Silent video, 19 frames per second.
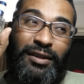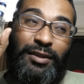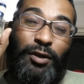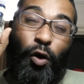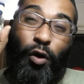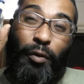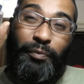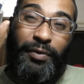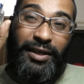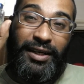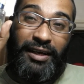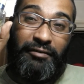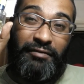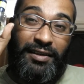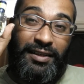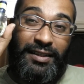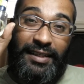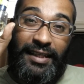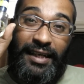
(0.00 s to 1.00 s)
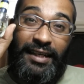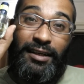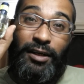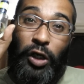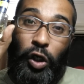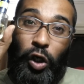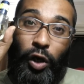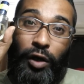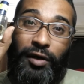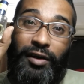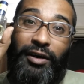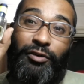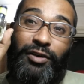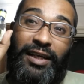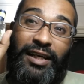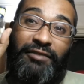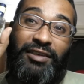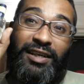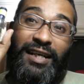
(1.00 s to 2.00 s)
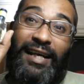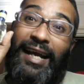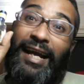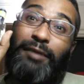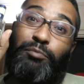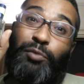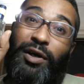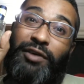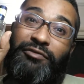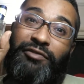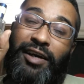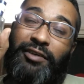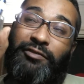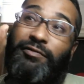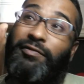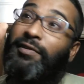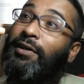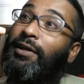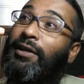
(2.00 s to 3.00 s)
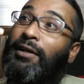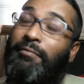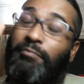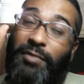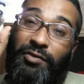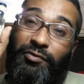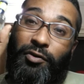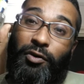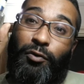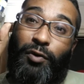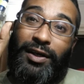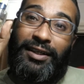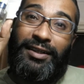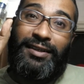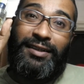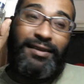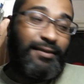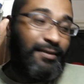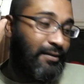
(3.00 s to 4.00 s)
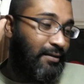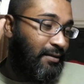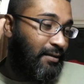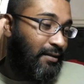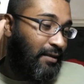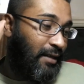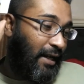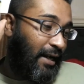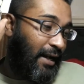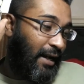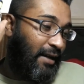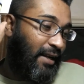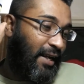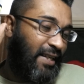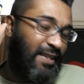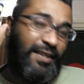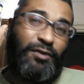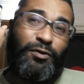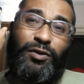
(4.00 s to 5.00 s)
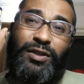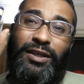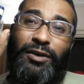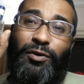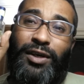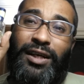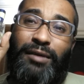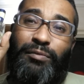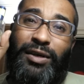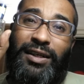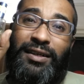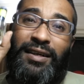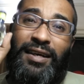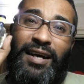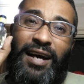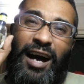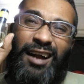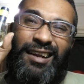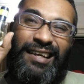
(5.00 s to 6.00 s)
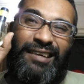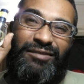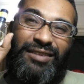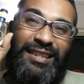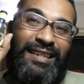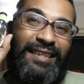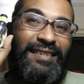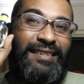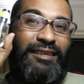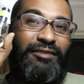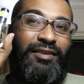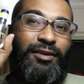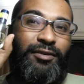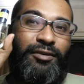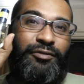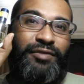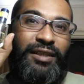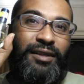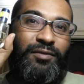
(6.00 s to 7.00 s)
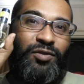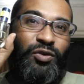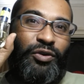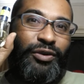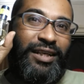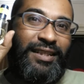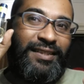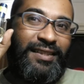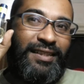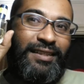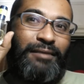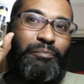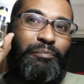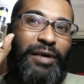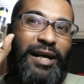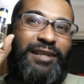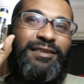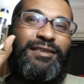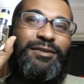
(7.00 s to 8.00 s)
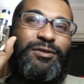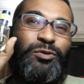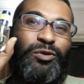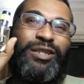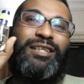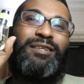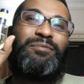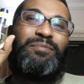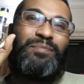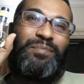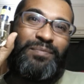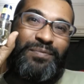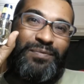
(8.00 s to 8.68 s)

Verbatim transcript: the opening. If it stayed longer, I would give it like 8.5. But for what it is, like I like Cerruti, okay, but I'll give this like 7 out of 10. So you can see the pattern is going